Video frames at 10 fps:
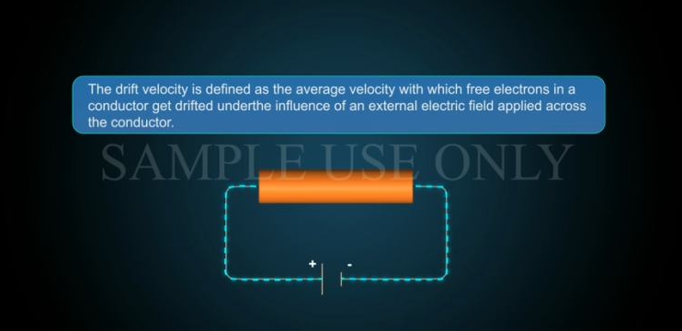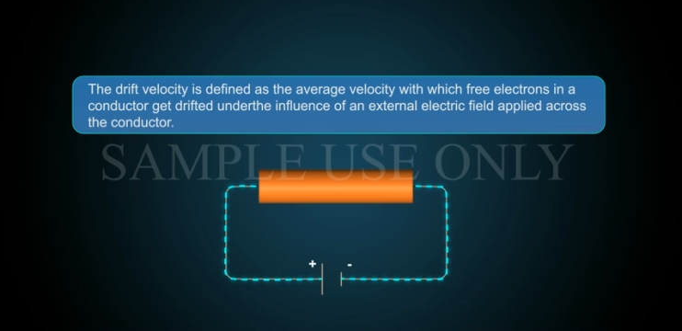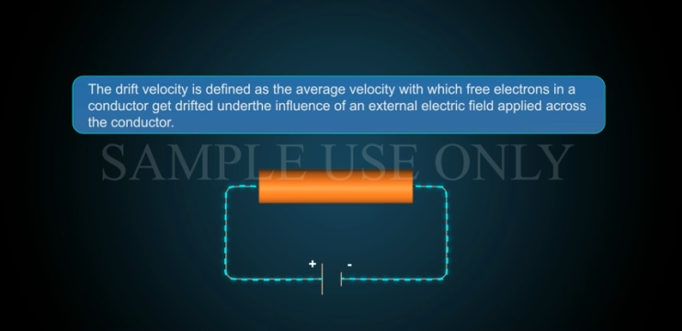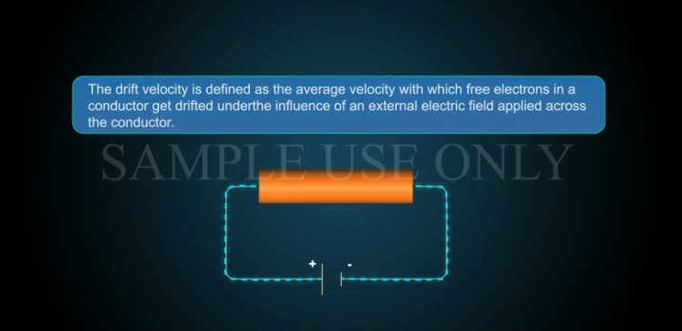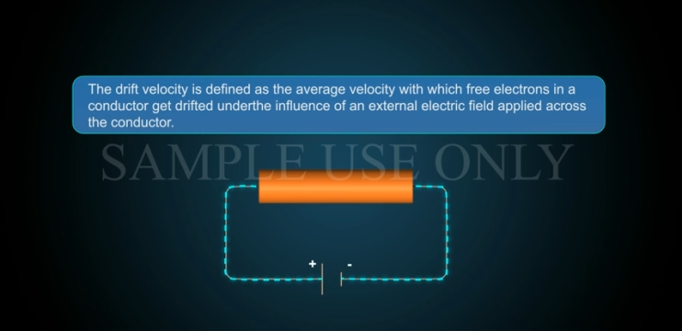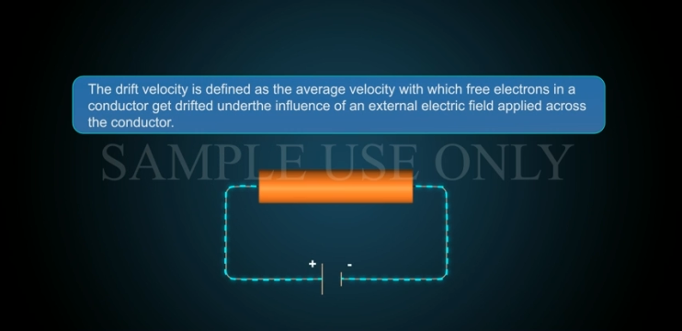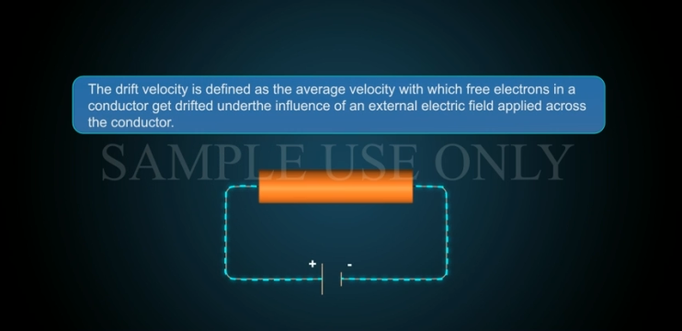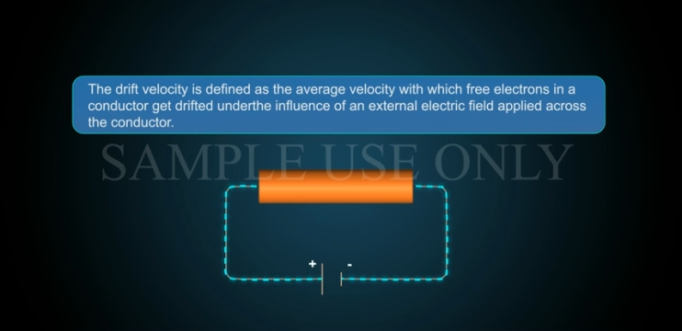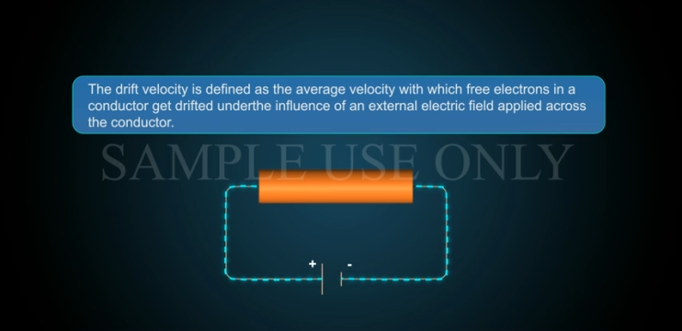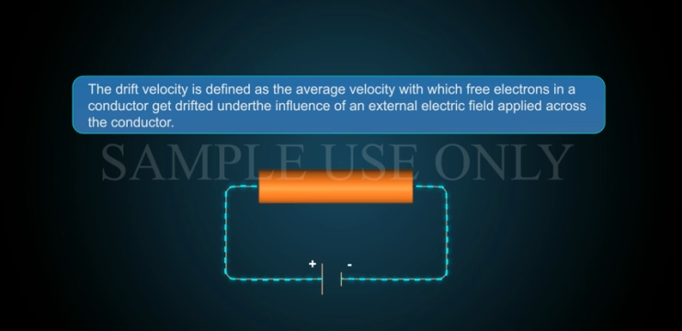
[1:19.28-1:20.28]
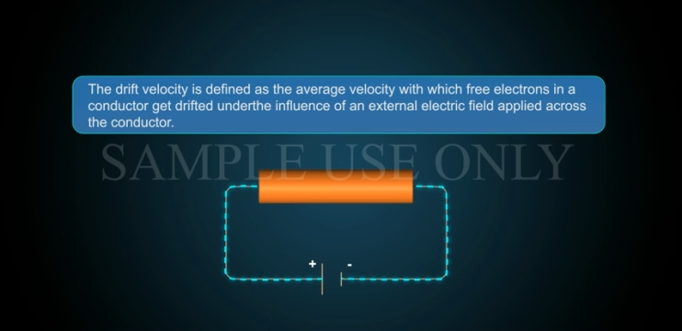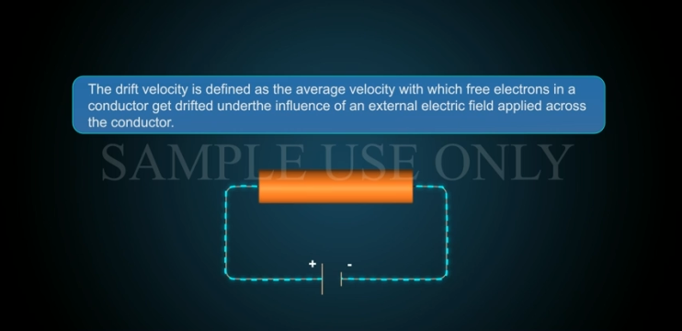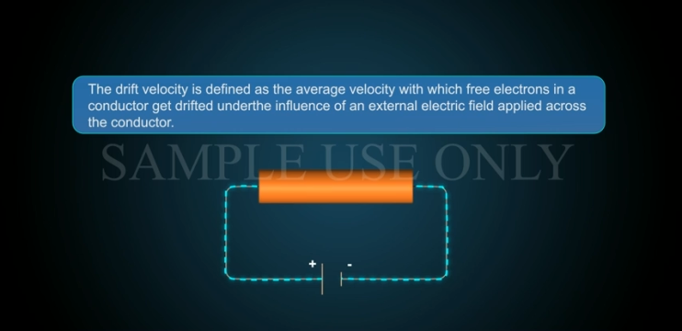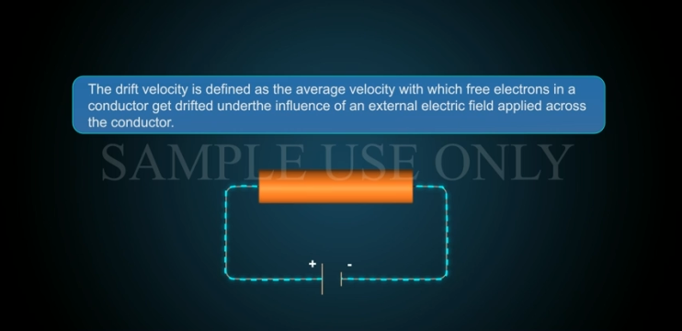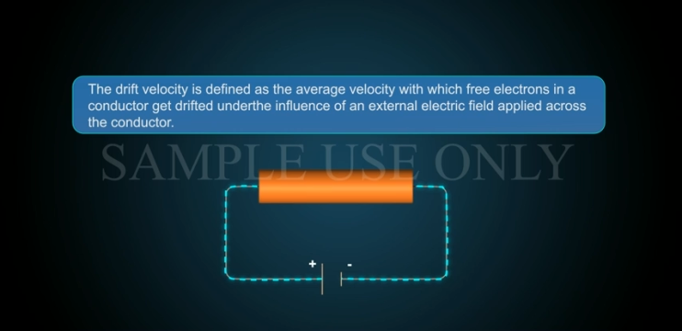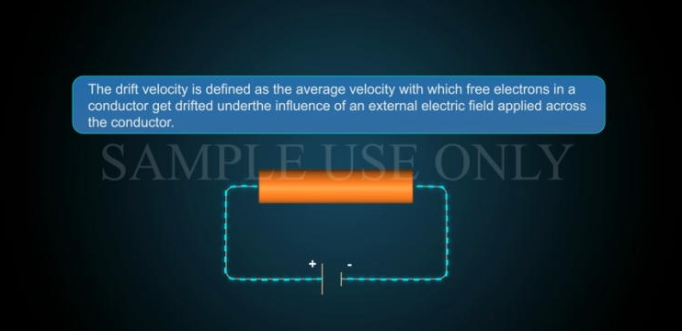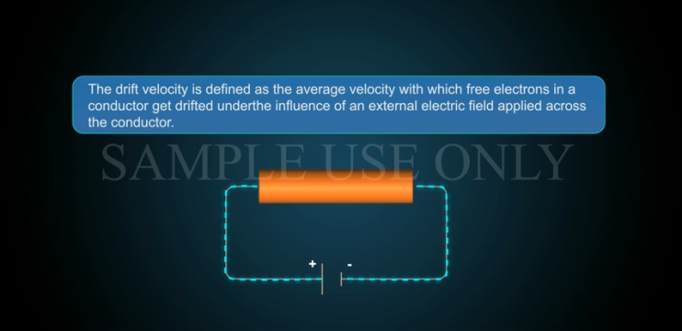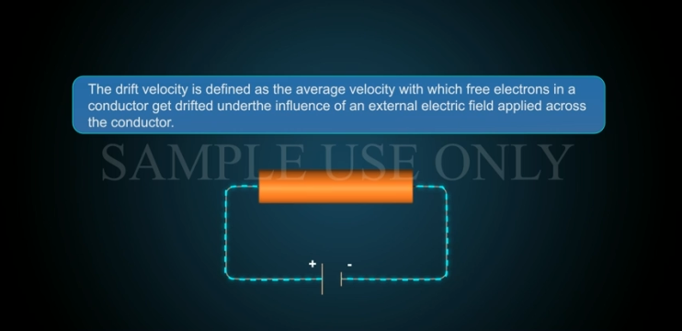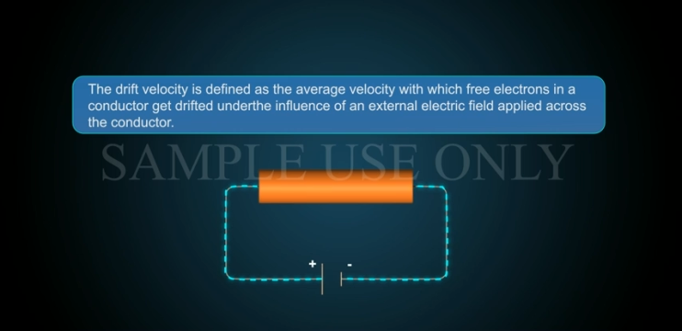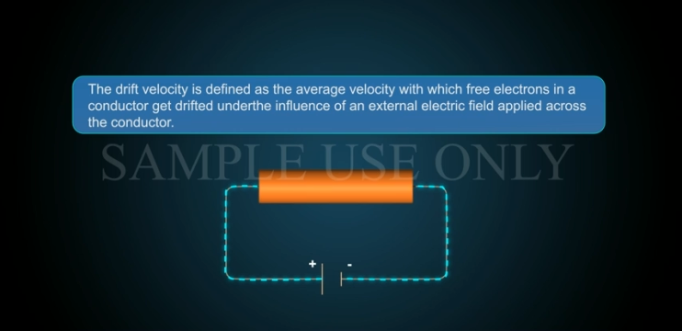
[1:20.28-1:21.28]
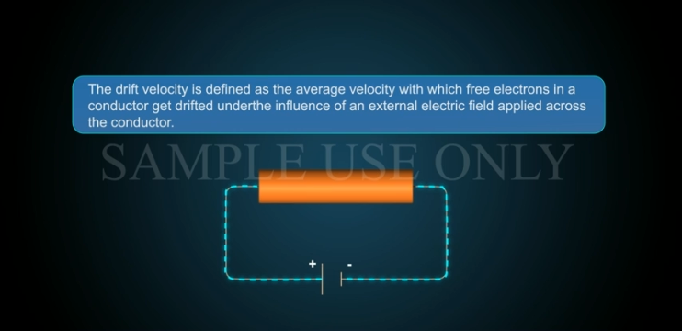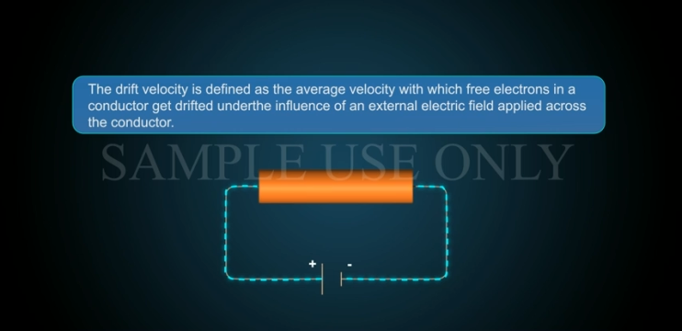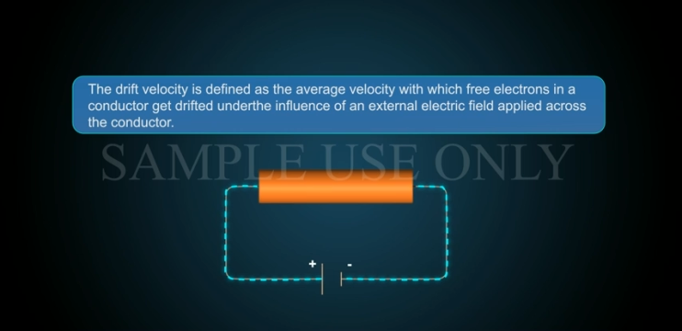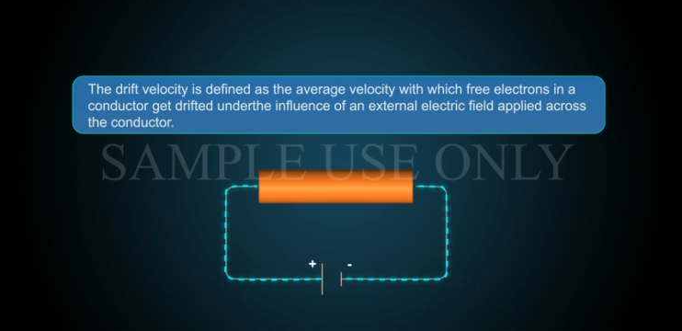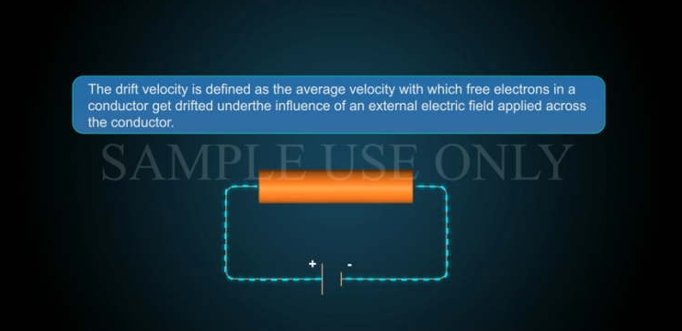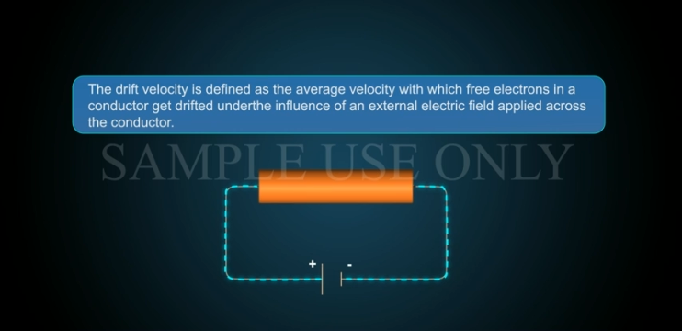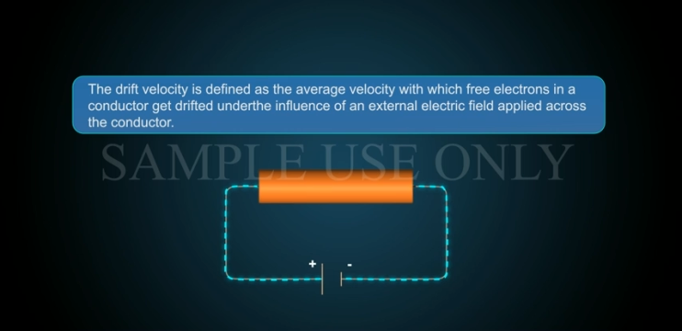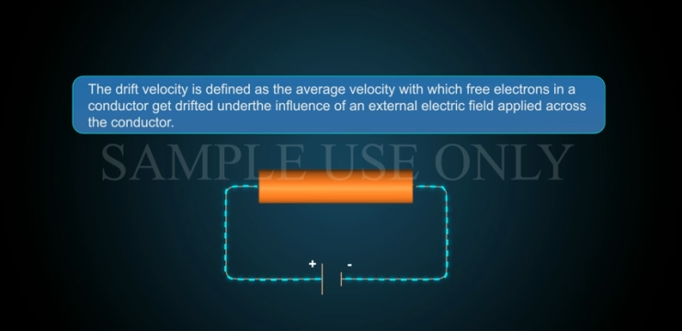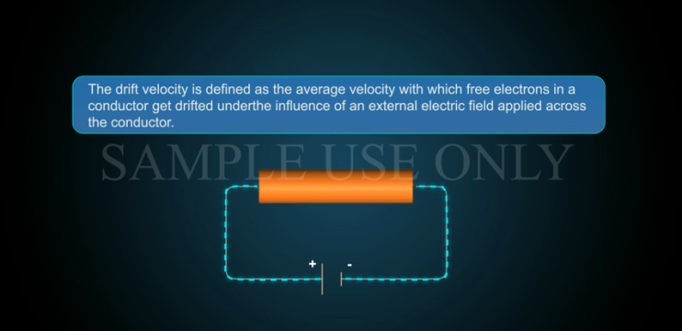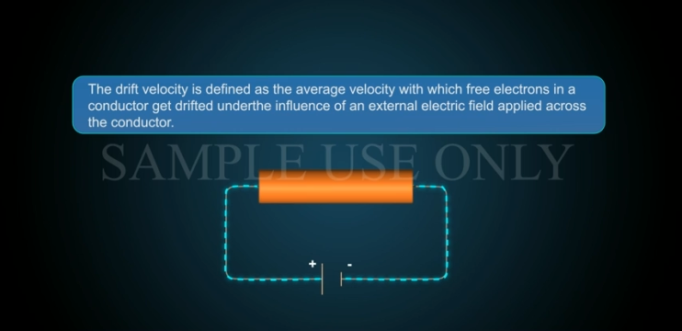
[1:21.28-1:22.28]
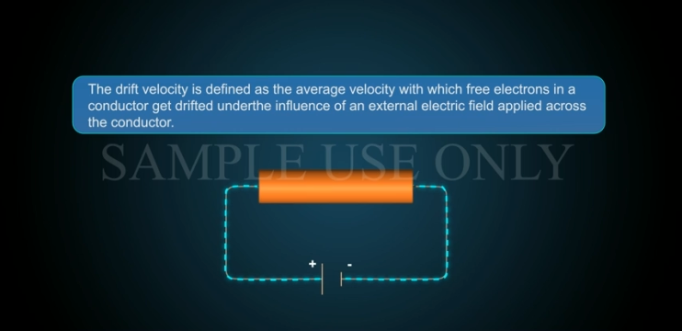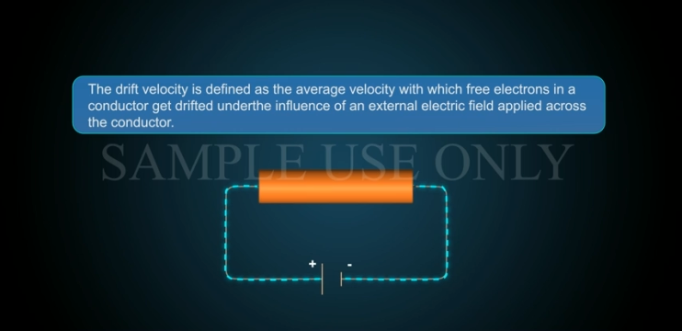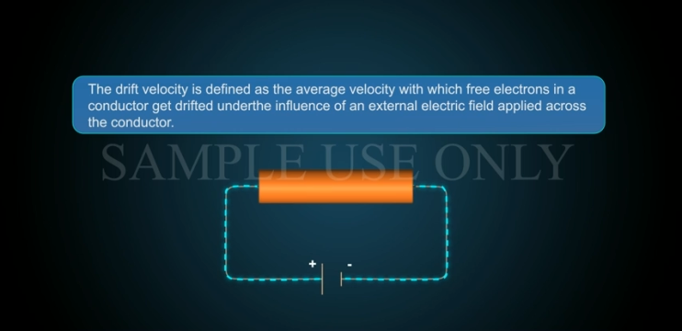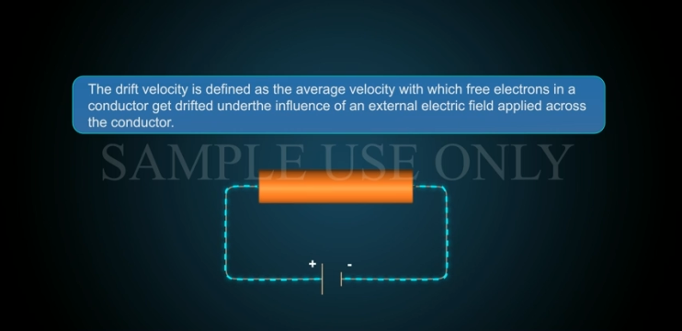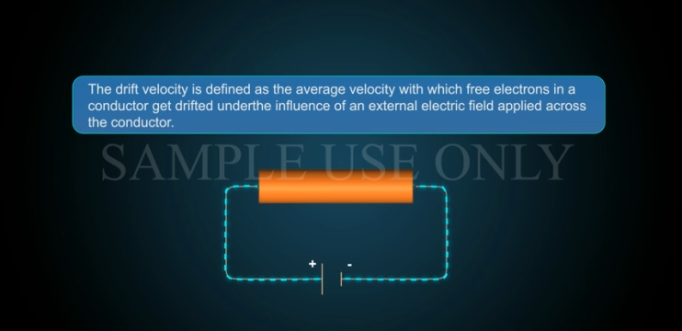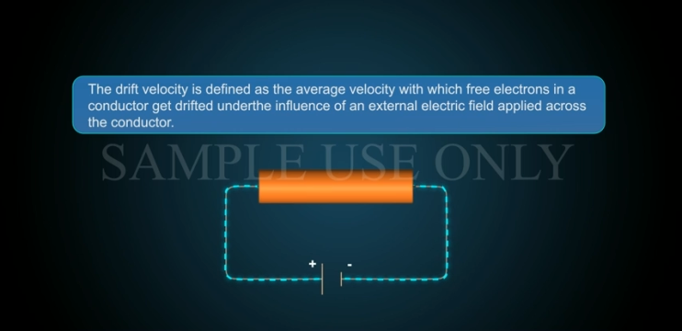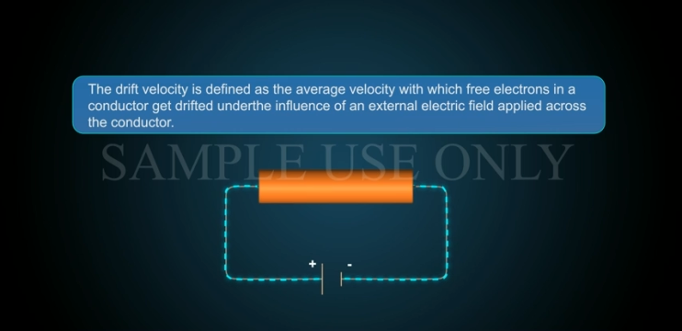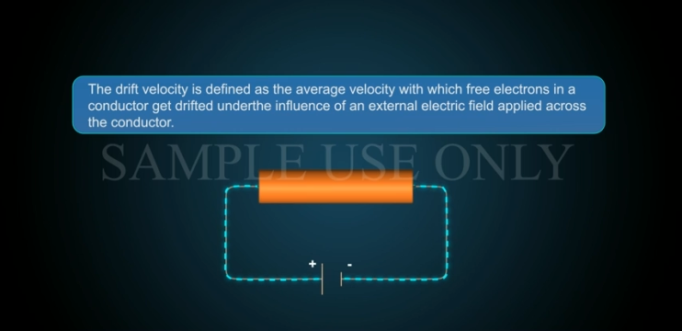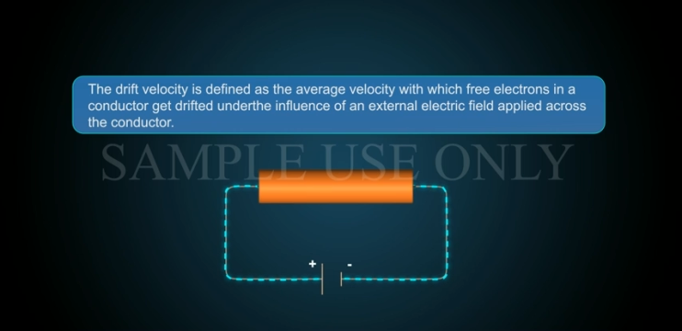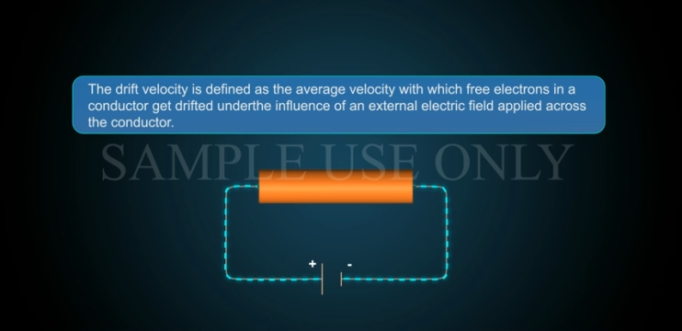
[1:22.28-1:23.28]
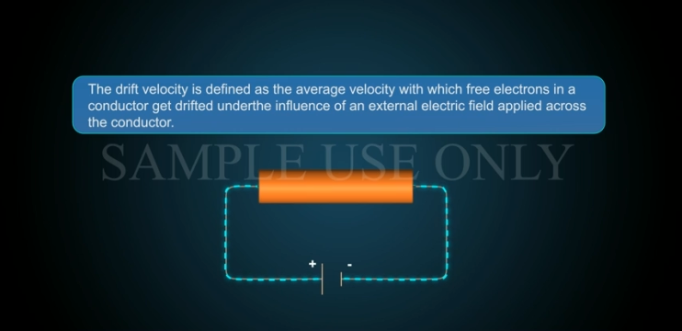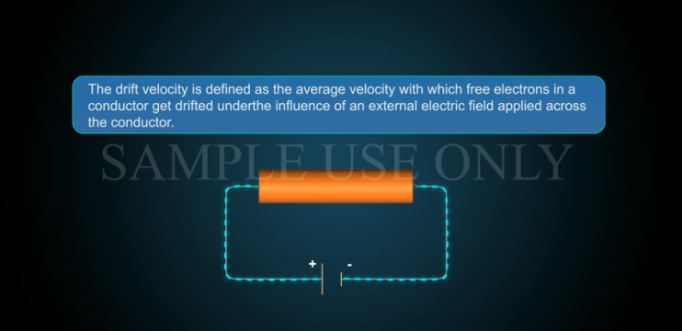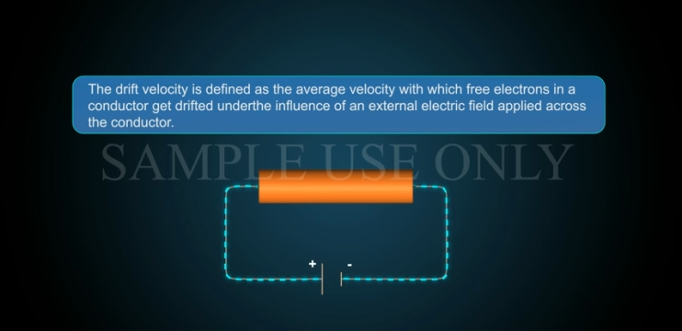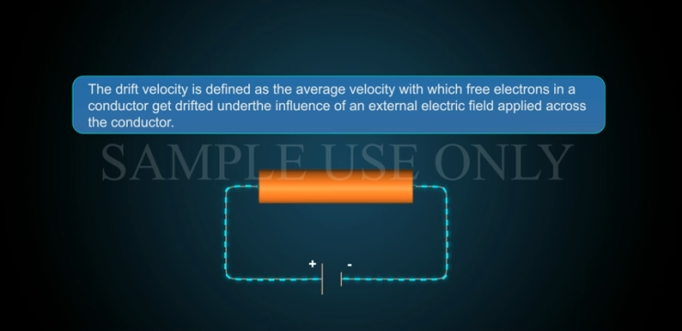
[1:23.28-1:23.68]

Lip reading: Nobody's mouth can be seen.